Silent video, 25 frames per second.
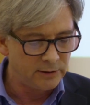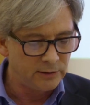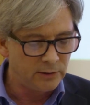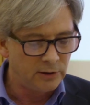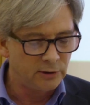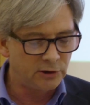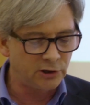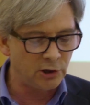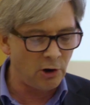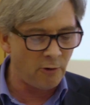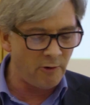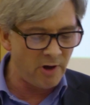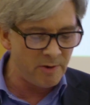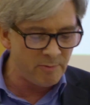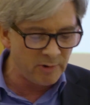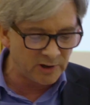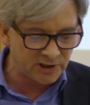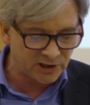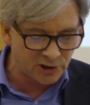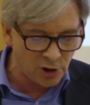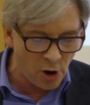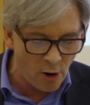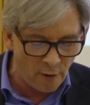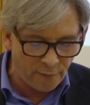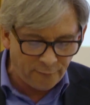So we
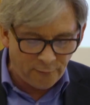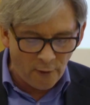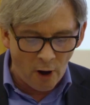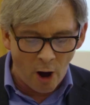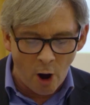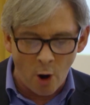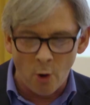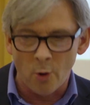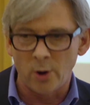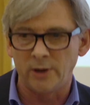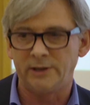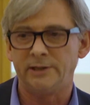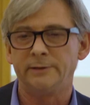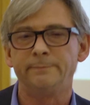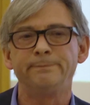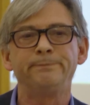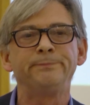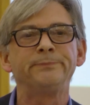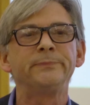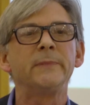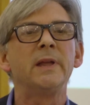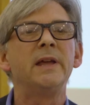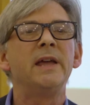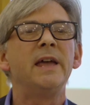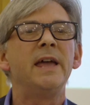must go forward
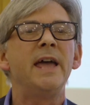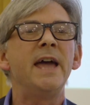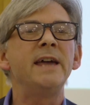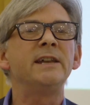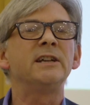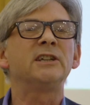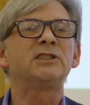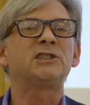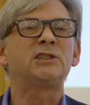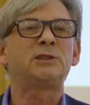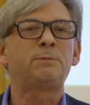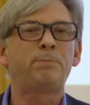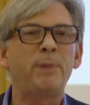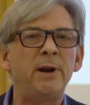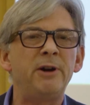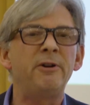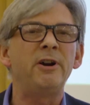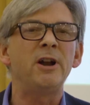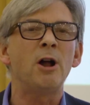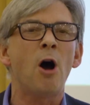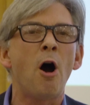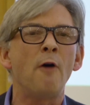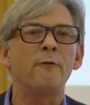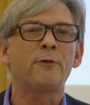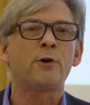in a
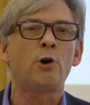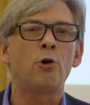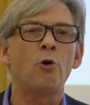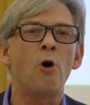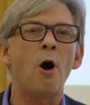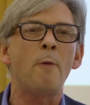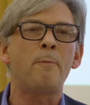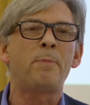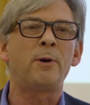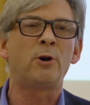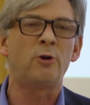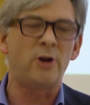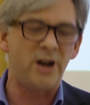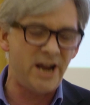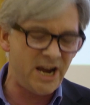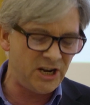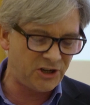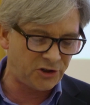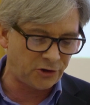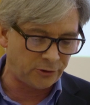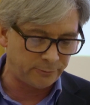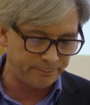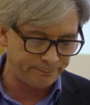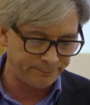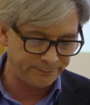spirit of
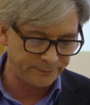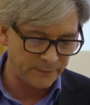cooperation,